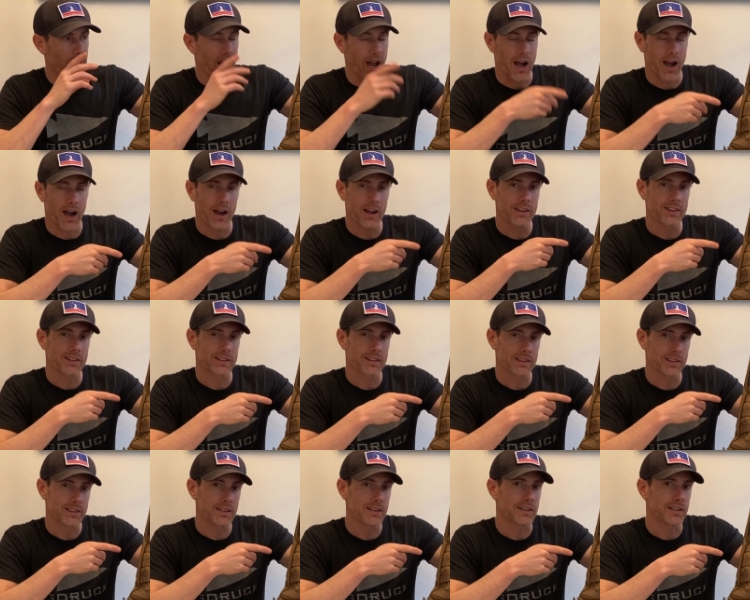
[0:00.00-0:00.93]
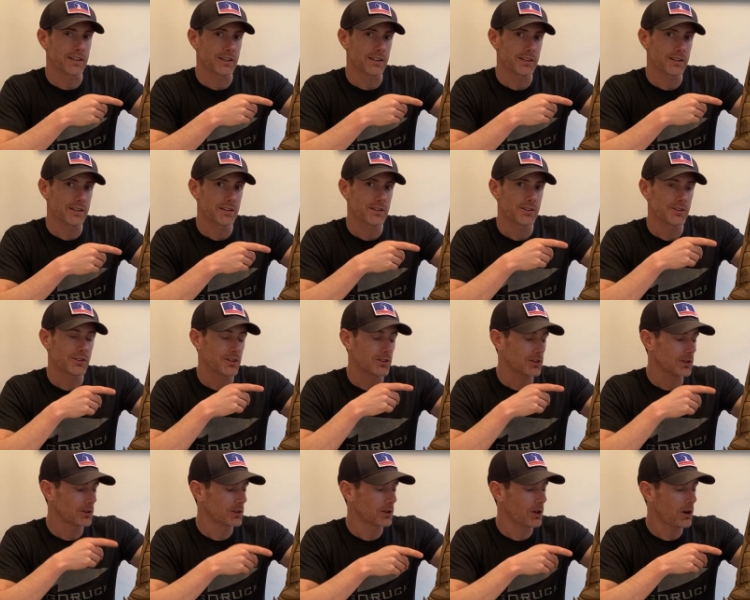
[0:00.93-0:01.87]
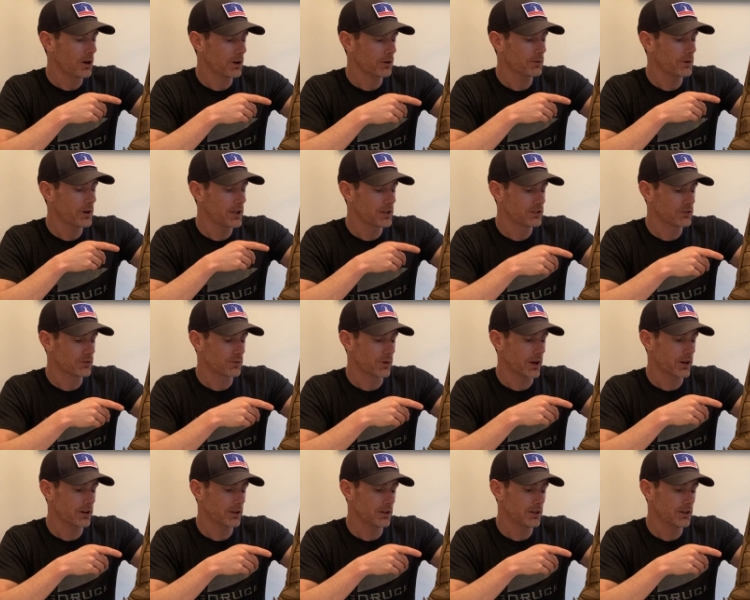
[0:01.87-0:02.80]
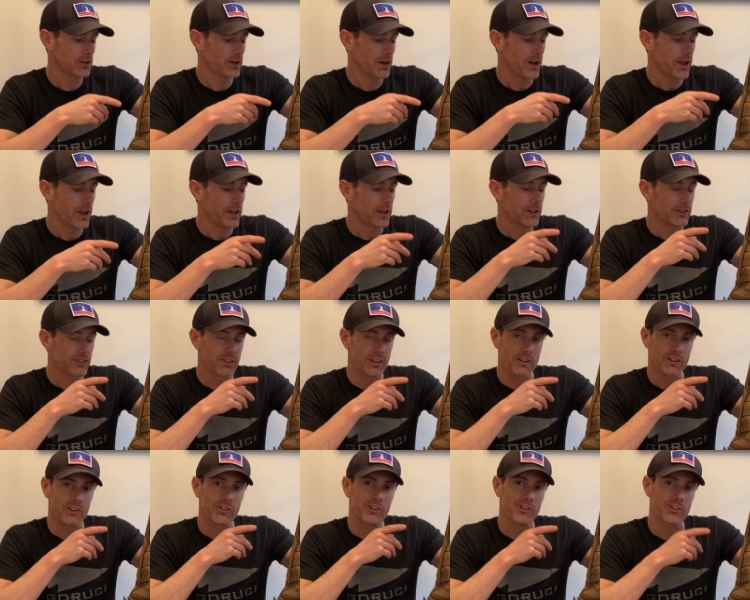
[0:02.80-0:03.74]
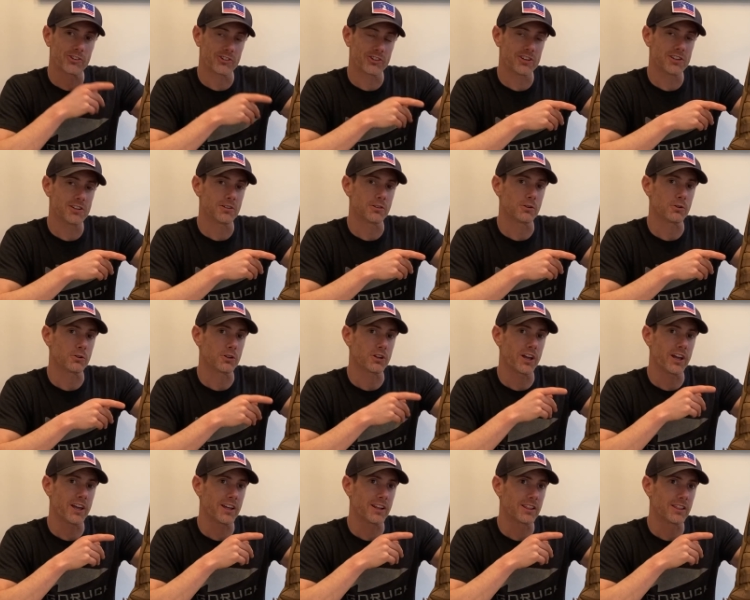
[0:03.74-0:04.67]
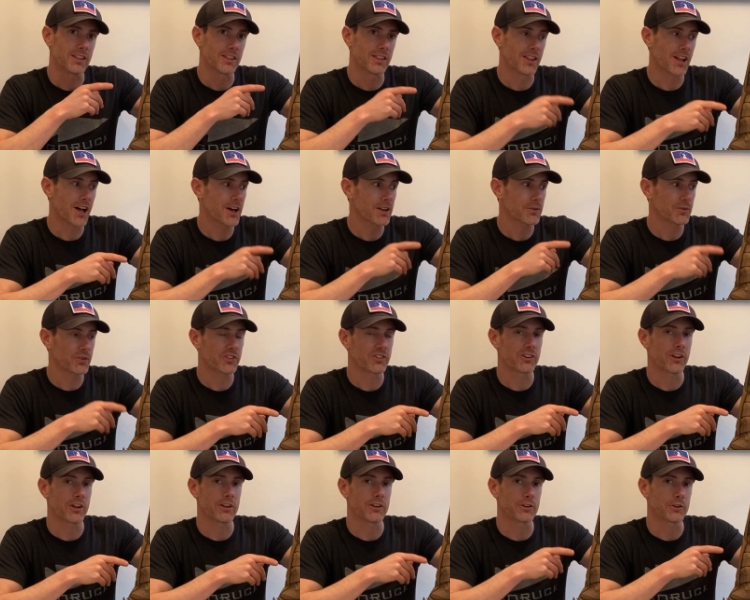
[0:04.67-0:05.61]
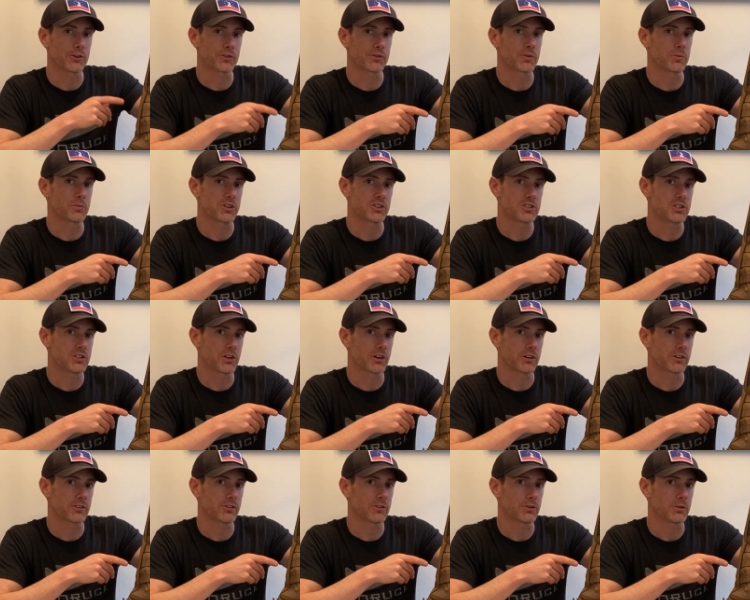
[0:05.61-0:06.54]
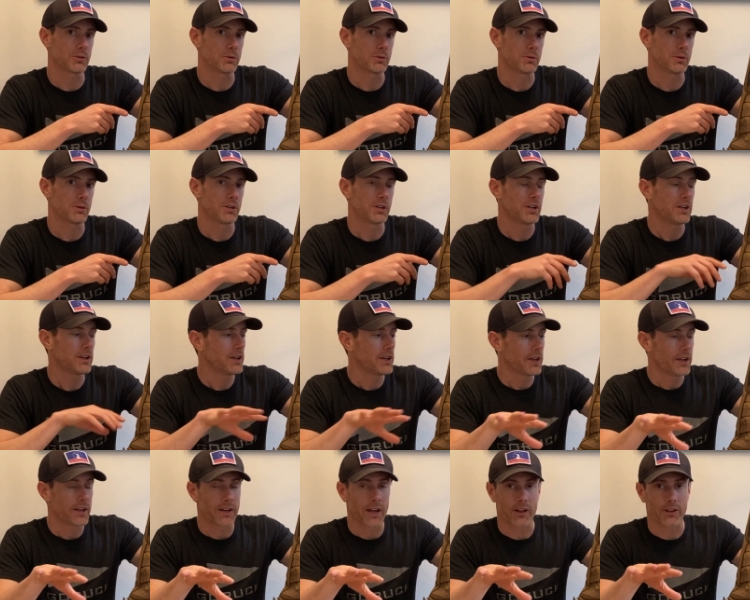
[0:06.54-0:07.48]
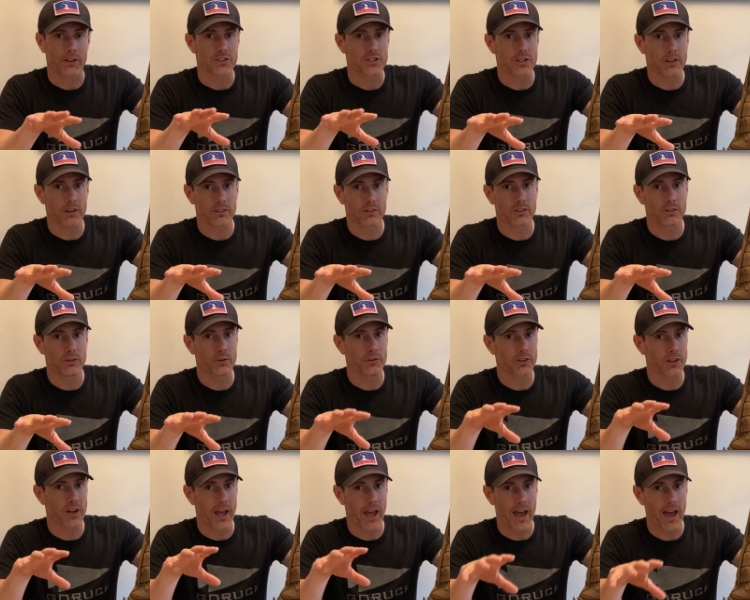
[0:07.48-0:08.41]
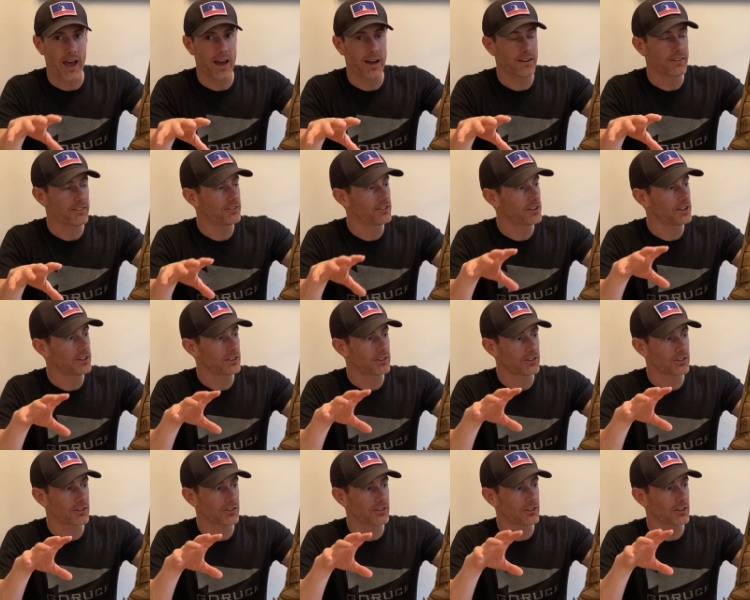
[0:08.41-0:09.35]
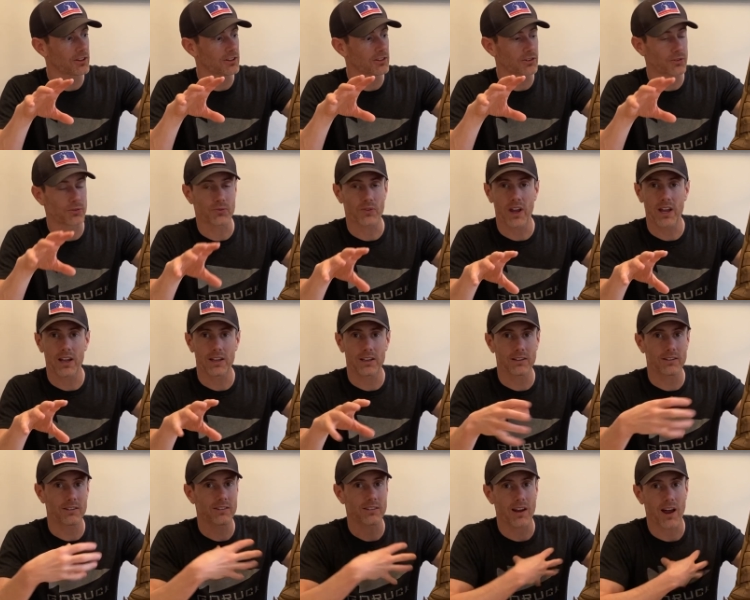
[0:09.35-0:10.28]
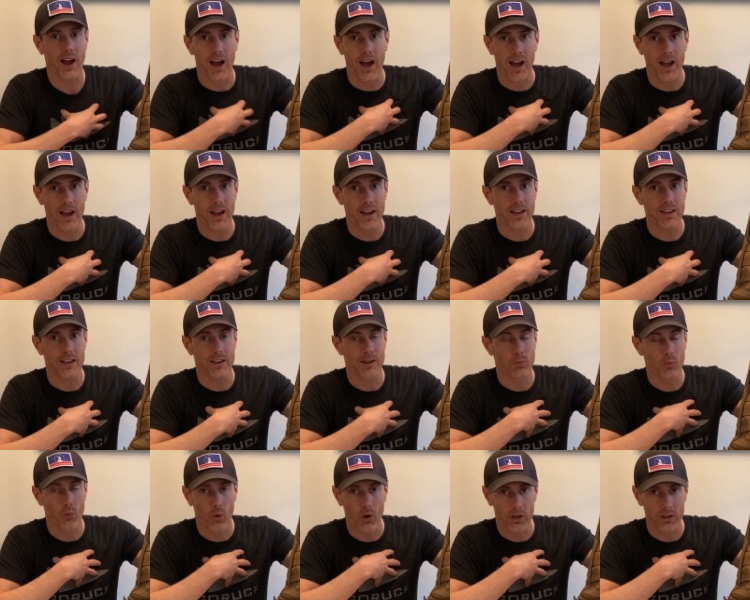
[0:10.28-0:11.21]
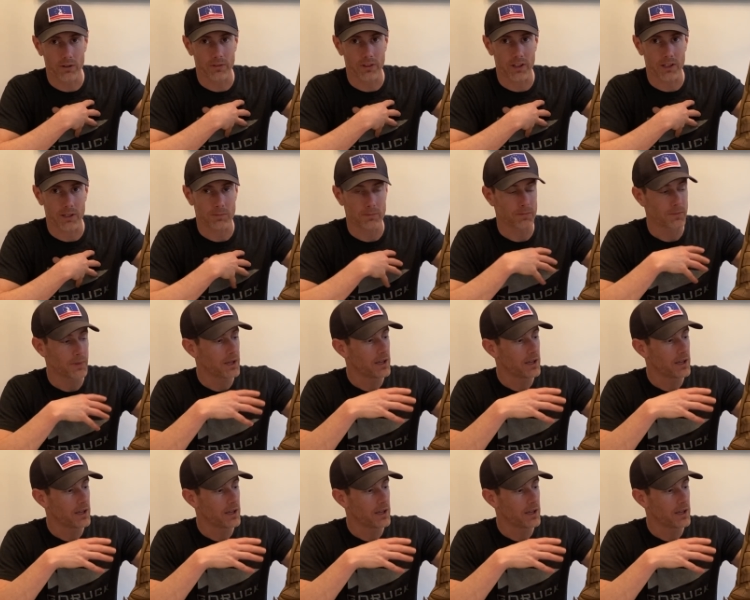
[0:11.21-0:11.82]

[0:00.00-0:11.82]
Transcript: I think that the long range rucker is going to steal a lot of sales from the GR2. Now the GR2 is going to have its fans. I am one of them.